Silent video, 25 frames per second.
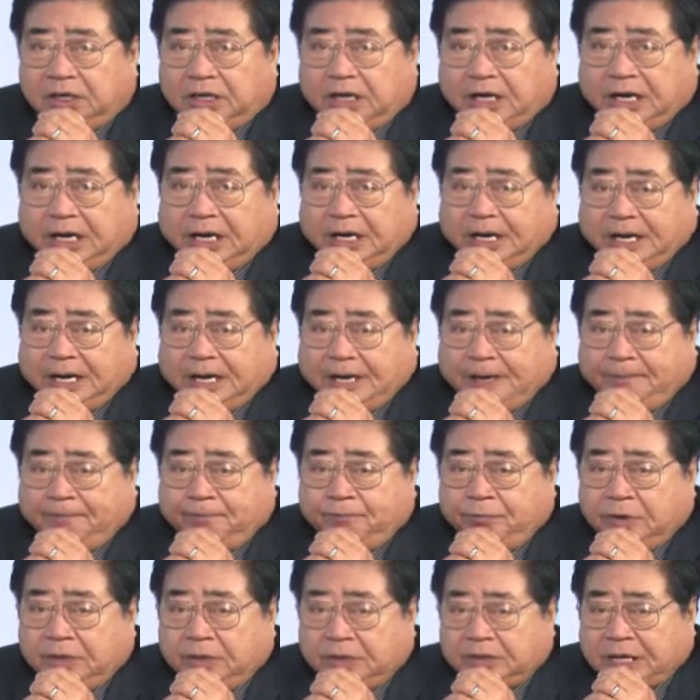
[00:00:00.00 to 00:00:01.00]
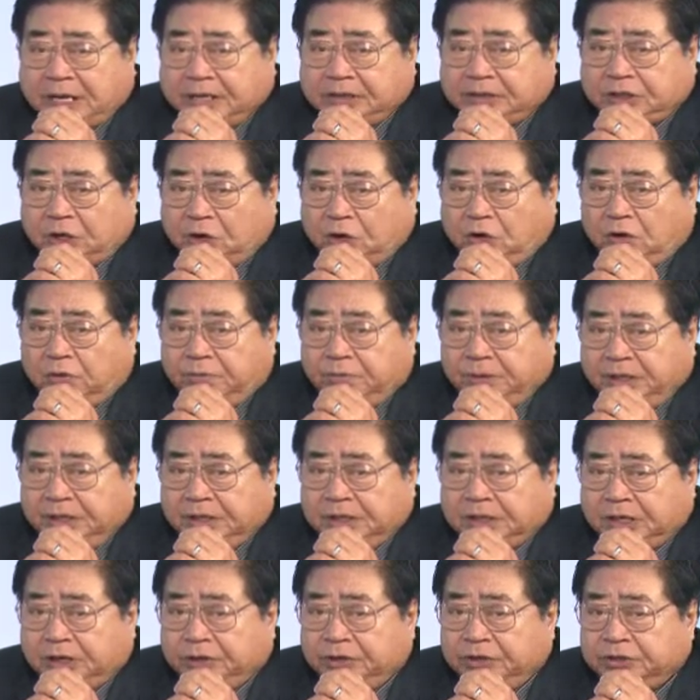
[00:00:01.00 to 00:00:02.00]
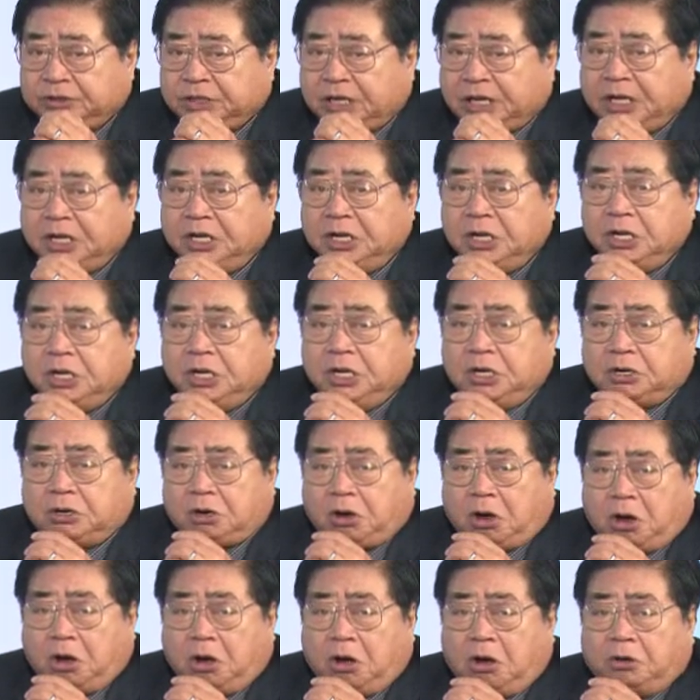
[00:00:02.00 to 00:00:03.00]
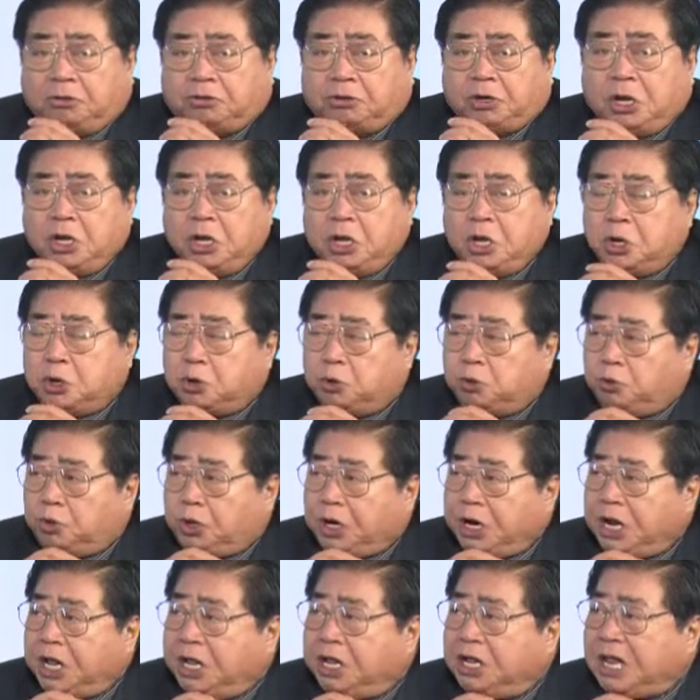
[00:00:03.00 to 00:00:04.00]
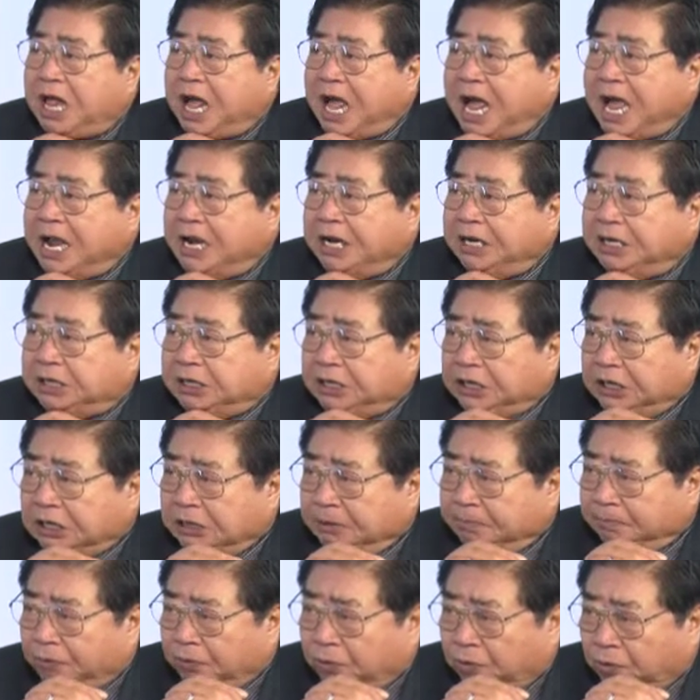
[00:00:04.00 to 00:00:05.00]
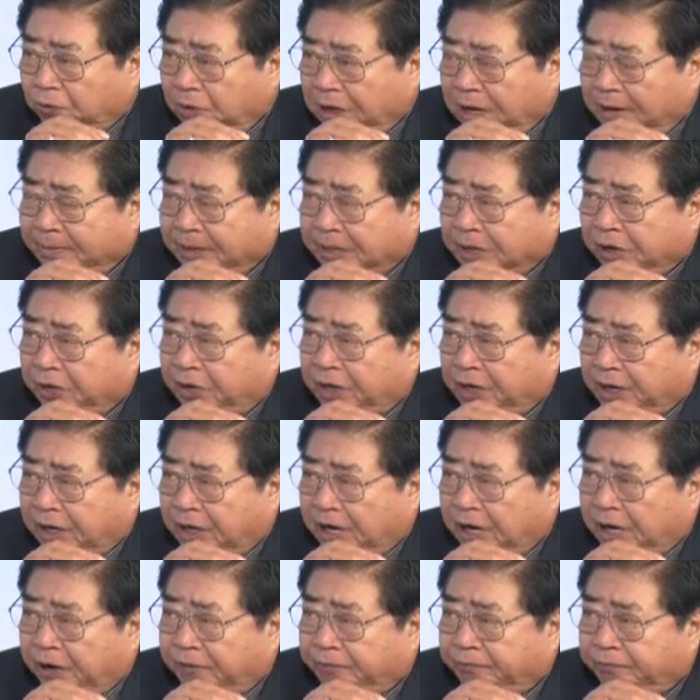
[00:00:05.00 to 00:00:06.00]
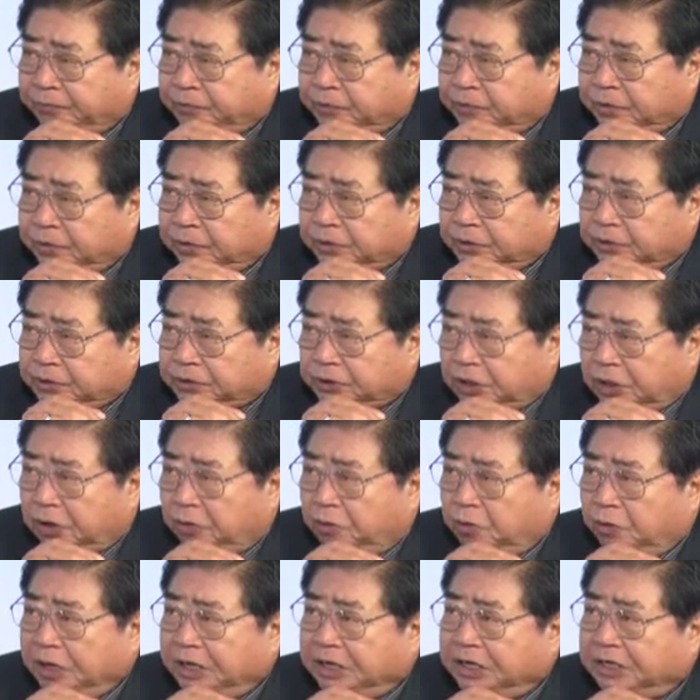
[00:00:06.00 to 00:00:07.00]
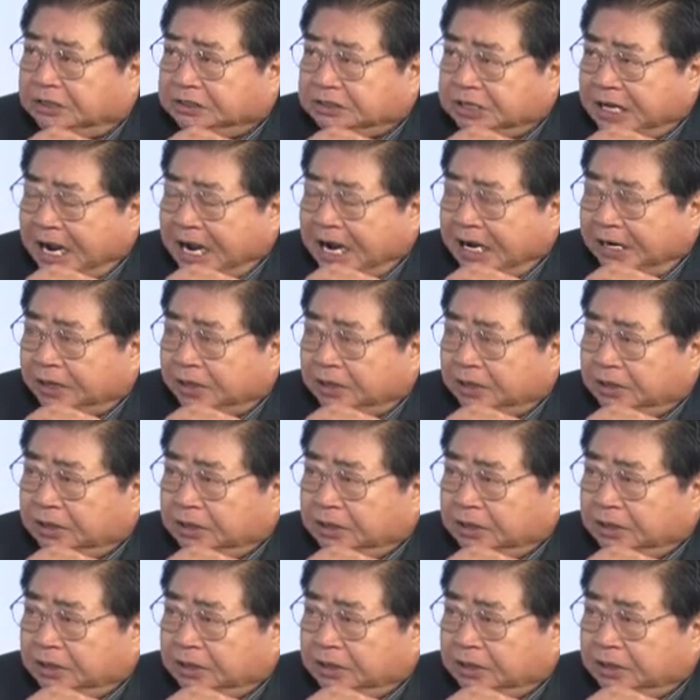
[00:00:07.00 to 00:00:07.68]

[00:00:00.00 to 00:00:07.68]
uh, they told me there's a called Real ID program going on. So what is that?